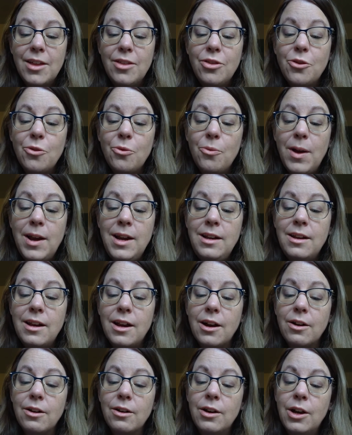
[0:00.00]
The
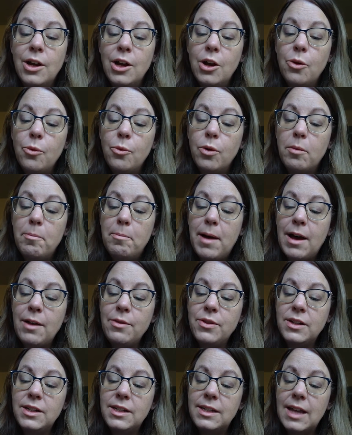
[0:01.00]
reindeer were
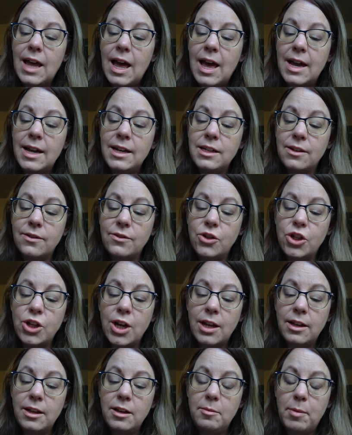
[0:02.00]
about the size of
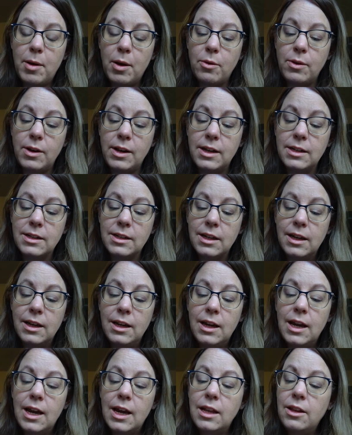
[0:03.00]
Shetland ponies,
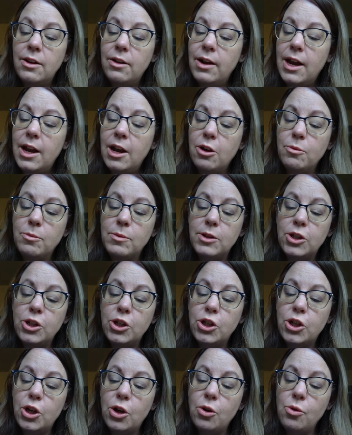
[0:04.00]
and their hair was
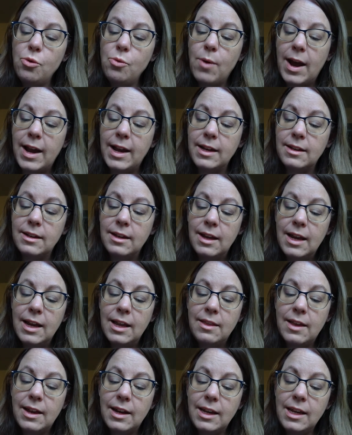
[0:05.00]
so white
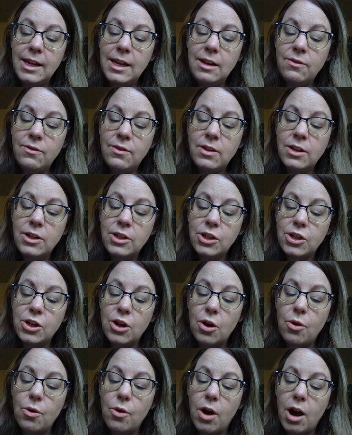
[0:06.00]
that even the
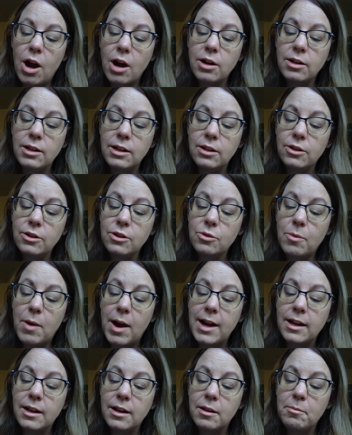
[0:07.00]
snow hardly looked
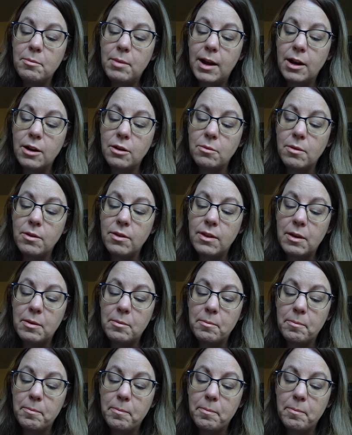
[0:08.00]
white compared with them.